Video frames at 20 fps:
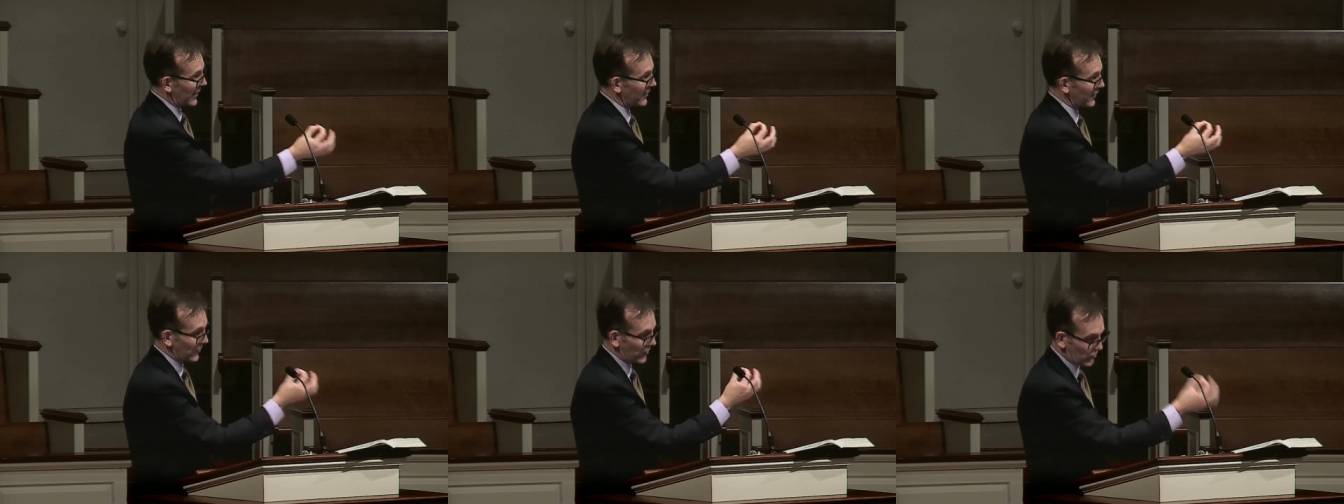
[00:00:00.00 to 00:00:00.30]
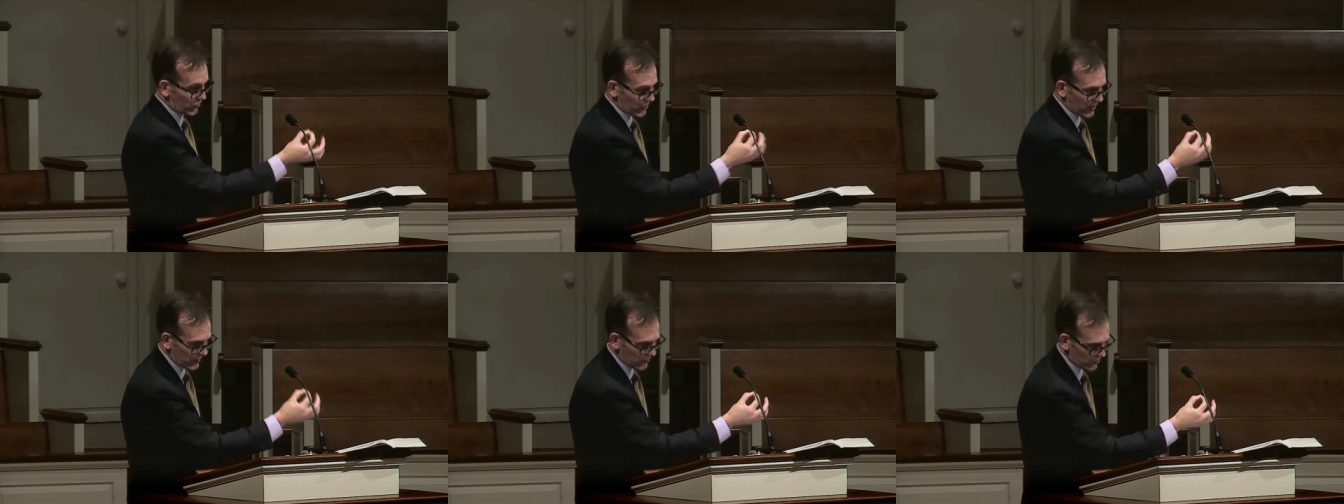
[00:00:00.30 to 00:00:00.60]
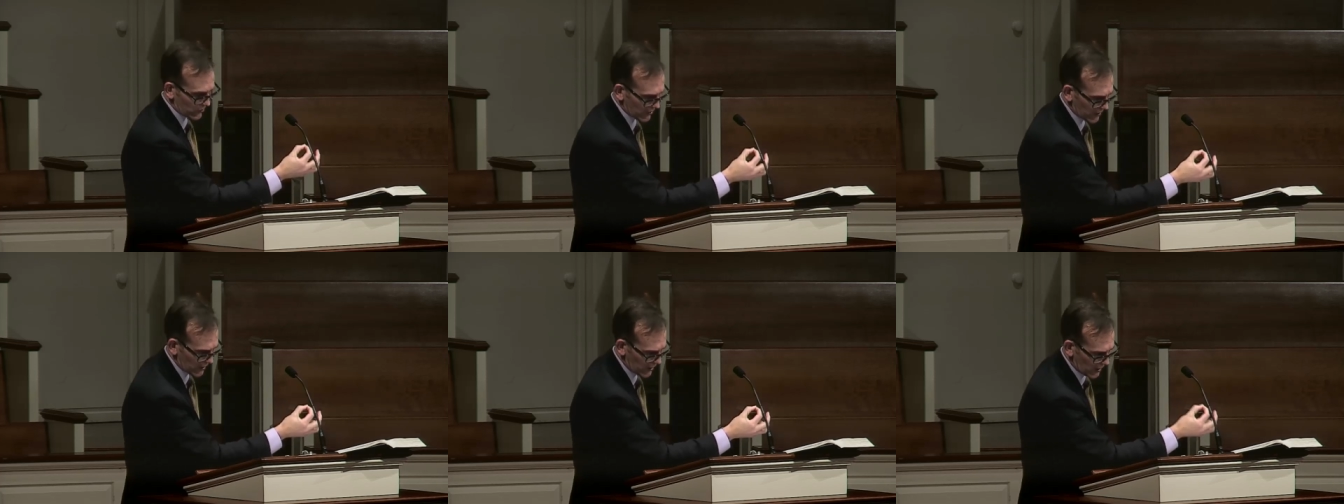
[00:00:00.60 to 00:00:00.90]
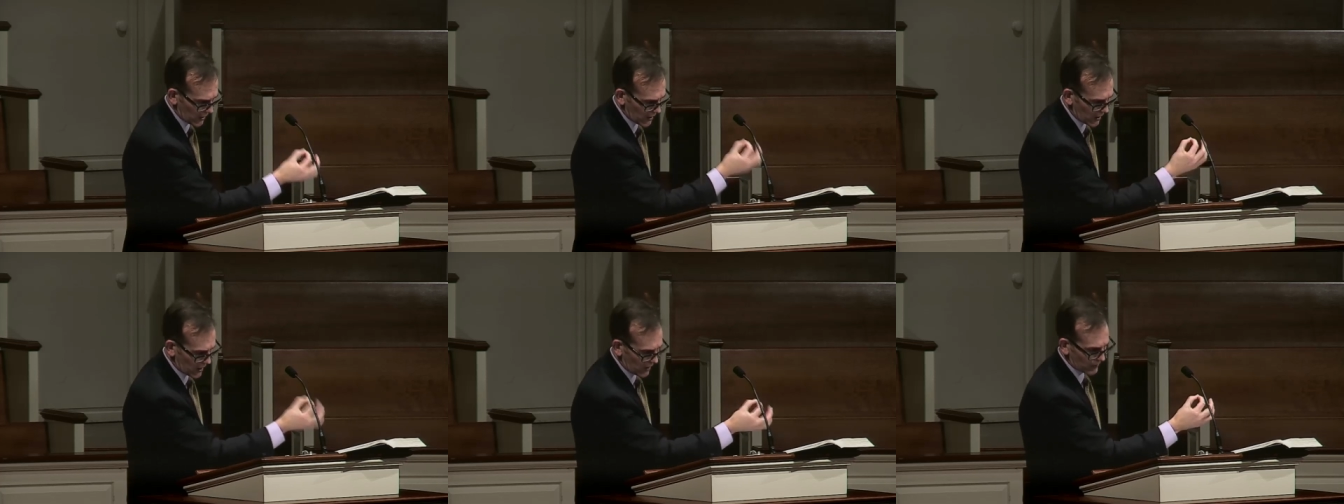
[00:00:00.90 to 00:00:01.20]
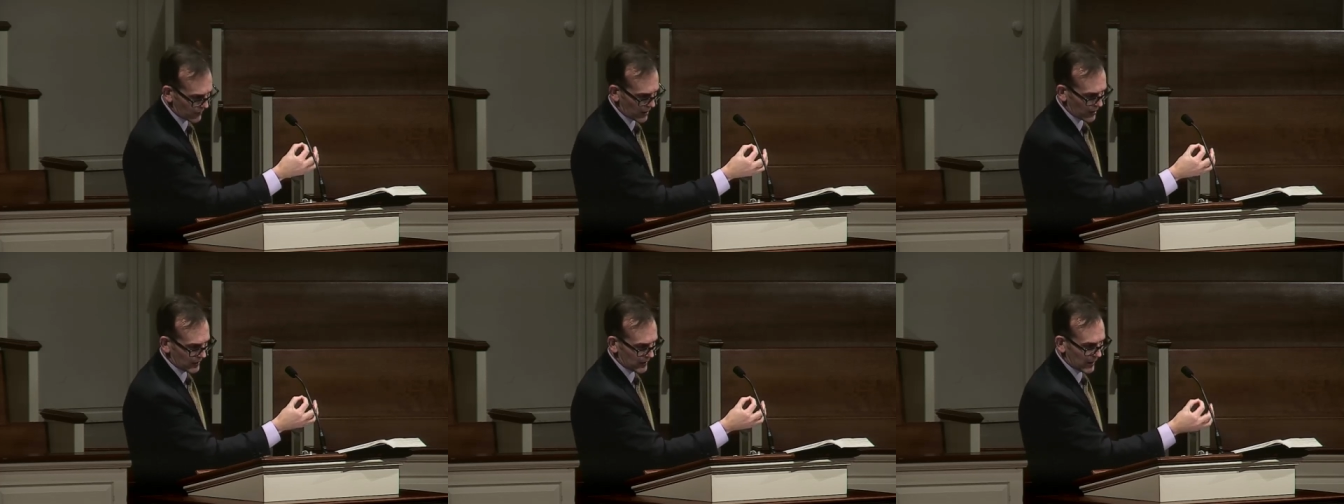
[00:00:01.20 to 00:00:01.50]
back in the center
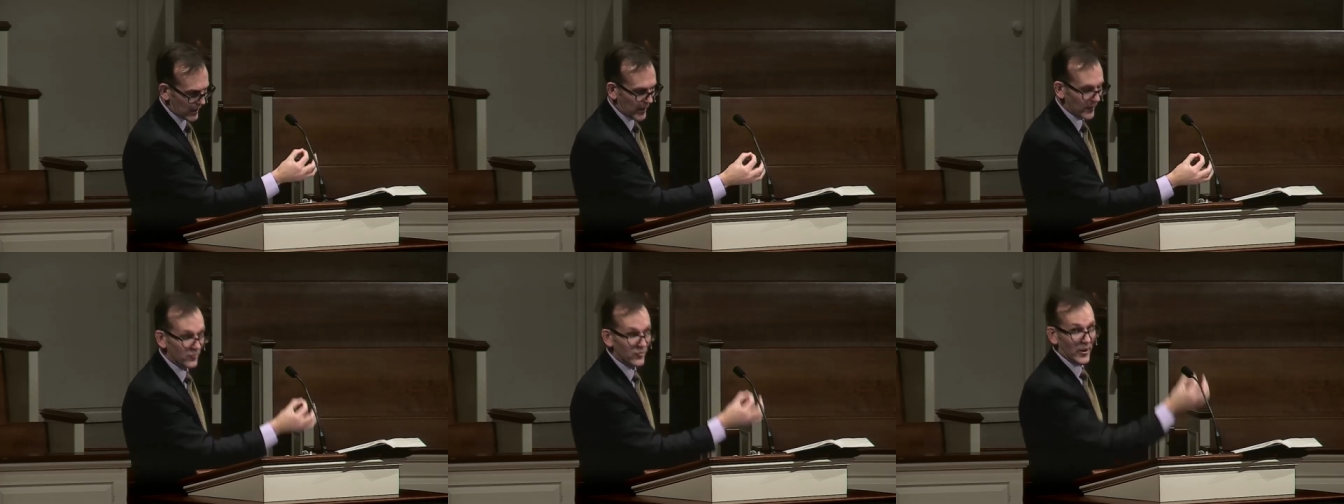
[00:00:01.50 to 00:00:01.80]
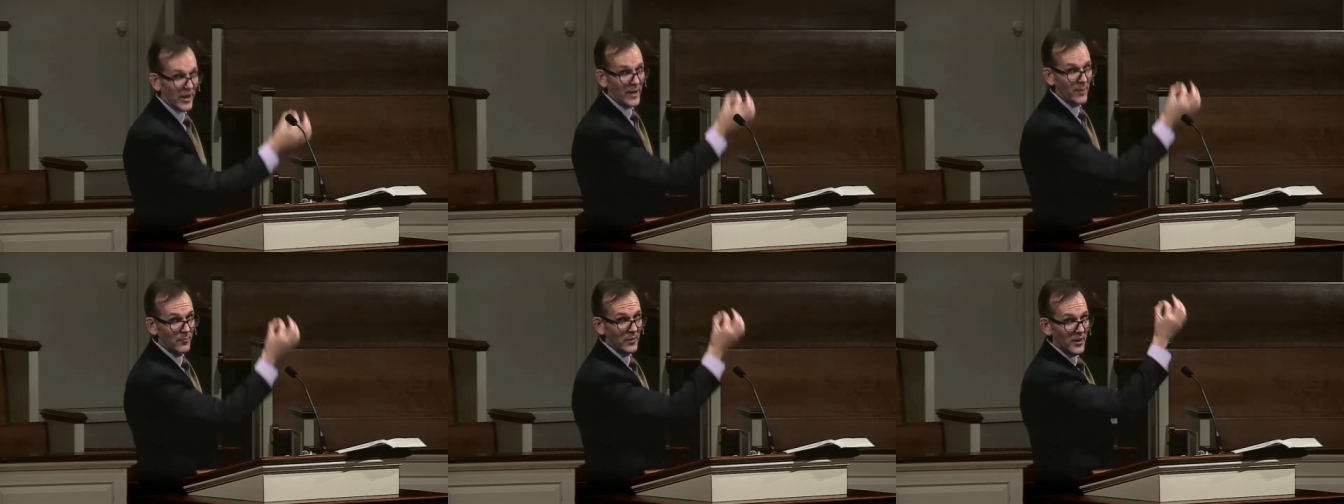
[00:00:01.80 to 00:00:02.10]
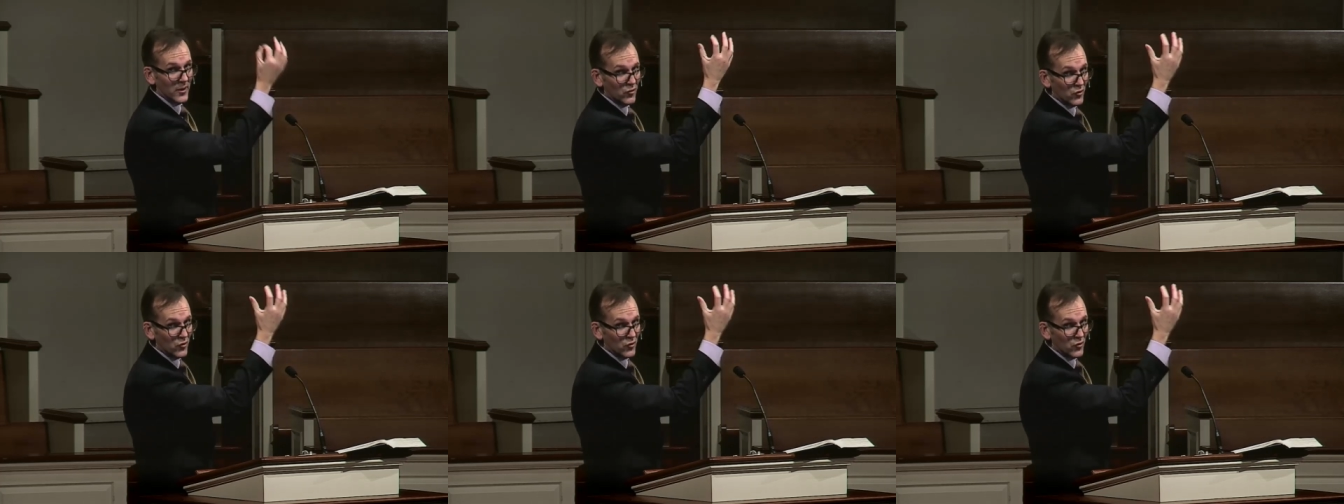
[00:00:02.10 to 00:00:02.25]
of our lives, that